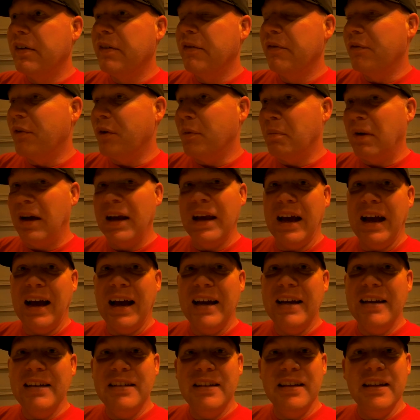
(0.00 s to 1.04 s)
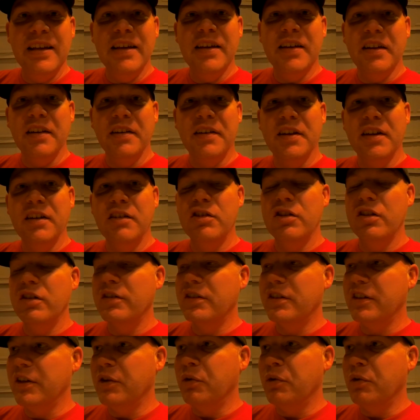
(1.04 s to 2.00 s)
from my IT contingency